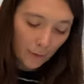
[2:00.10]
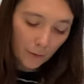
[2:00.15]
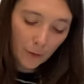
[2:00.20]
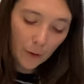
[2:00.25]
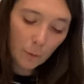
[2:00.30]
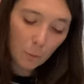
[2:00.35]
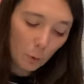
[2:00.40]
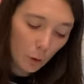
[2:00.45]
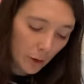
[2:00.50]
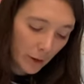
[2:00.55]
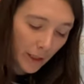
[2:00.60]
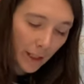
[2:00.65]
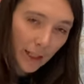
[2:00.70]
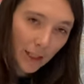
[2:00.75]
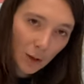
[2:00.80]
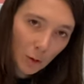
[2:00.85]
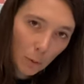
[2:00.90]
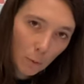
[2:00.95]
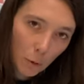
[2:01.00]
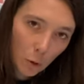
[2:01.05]
The wood
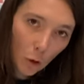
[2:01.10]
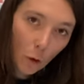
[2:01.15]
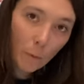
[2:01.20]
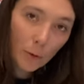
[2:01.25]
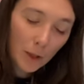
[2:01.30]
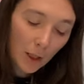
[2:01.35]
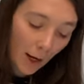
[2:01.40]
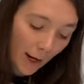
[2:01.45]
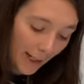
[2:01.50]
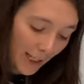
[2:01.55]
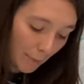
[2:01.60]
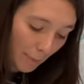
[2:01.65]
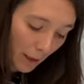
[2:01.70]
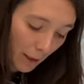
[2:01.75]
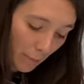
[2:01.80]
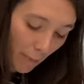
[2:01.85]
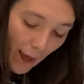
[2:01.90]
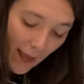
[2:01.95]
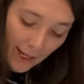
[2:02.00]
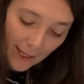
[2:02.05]
needs to absorb a tiny bit
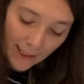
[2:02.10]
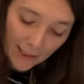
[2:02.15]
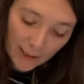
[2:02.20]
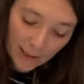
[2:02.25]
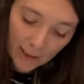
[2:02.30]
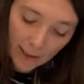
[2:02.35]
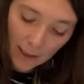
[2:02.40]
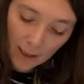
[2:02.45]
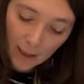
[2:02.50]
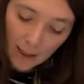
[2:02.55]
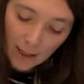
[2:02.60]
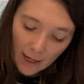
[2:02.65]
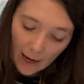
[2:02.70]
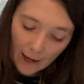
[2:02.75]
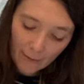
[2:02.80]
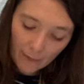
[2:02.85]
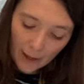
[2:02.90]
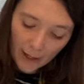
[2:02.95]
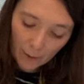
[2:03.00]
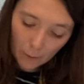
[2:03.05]
of paint
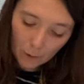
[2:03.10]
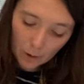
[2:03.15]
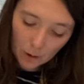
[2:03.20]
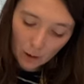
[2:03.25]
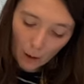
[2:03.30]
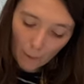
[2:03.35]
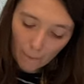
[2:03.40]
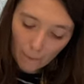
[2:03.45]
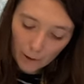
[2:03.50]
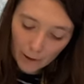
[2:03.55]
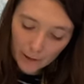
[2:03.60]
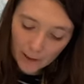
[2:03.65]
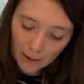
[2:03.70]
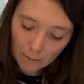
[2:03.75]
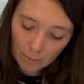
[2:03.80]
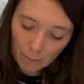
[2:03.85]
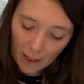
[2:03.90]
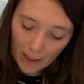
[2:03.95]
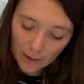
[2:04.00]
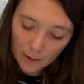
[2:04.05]
and then it will start
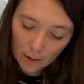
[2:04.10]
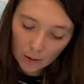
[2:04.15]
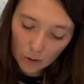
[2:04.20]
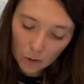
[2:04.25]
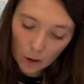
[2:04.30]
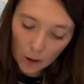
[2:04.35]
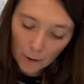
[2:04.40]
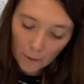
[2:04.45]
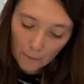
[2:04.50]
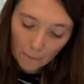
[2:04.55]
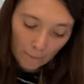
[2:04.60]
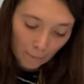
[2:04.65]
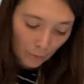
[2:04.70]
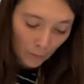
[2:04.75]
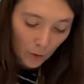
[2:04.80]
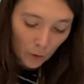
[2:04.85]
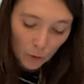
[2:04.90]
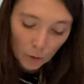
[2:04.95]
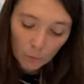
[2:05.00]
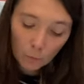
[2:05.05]
printing better. So
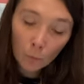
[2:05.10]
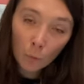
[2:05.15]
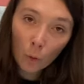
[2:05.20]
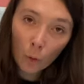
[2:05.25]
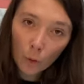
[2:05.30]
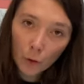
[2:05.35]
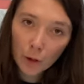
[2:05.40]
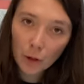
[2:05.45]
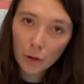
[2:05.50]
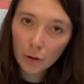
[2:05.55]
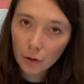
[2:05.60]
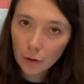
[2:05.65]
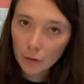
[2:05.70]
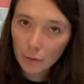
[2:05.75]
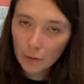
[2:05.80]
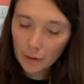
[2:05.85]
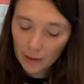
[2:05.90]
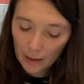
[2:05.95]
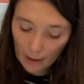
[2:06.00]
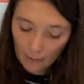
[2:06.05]
the more you
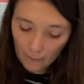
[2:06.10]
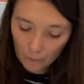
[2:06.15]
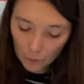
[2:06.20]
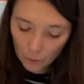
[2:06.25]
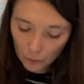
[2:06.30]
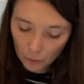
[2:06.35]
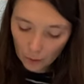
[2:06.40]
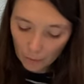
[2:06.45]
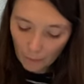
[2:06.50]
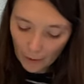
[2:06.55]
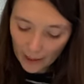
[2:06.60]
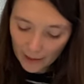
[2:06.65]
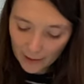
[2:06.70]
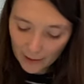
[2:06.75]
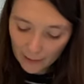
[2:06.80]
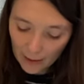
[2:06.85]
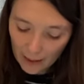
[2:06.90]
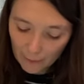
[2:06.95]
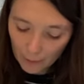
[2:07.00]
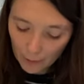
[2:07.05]
use them, the better
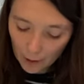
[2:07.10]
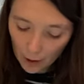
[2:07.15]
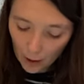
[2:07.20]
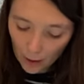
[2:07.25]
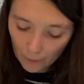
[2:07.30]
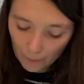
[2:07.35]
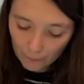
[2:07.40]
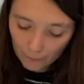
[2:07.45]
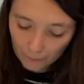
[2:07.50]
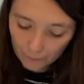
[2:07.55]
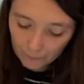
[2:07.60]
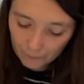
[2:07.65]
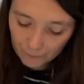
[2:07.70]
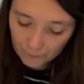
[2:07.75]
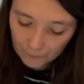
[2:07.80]
they become.